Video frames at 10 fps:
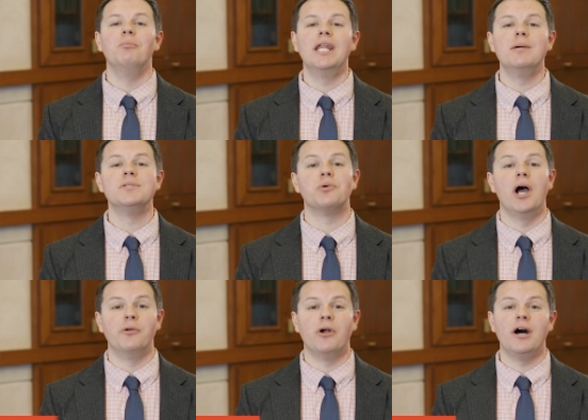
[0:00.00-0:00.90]
My name is
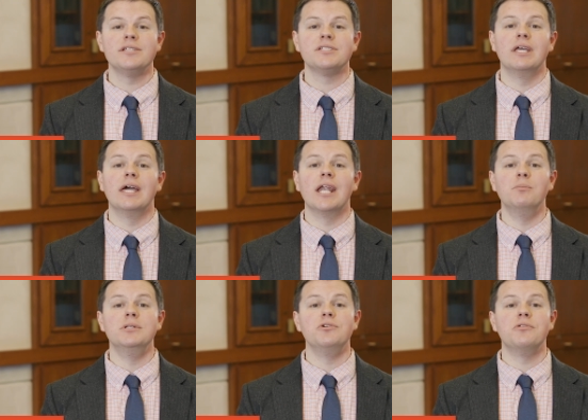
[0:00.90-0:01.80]
Ryan Ross, and
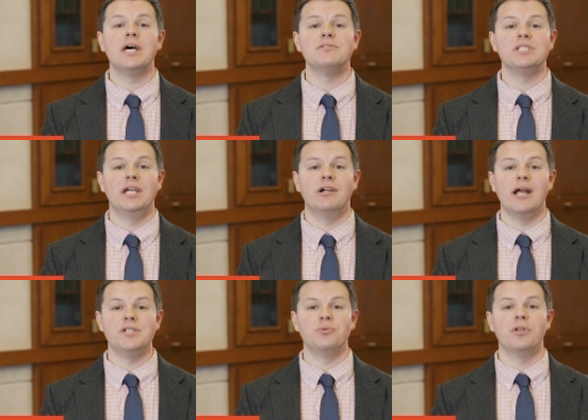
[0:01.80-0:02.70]
I'm a 2008
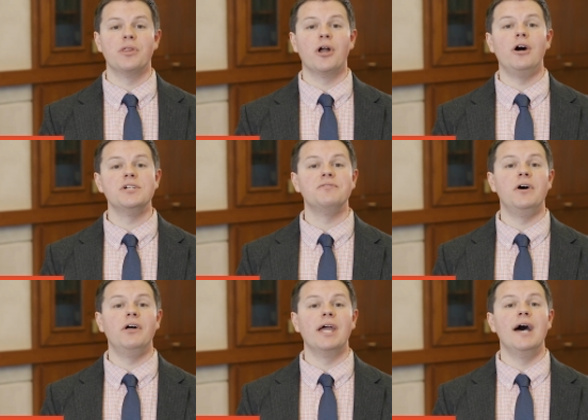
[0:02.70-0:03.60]
graduate of the College of
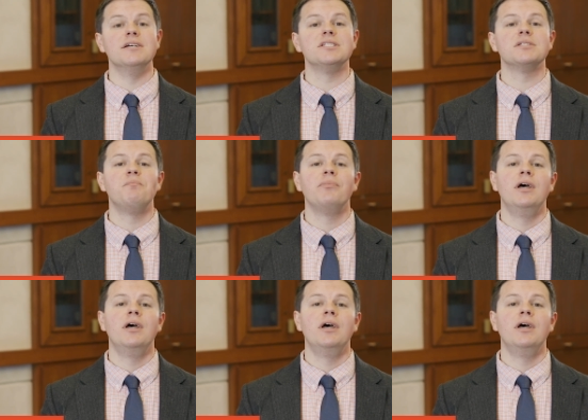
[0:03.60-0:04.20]
LAS.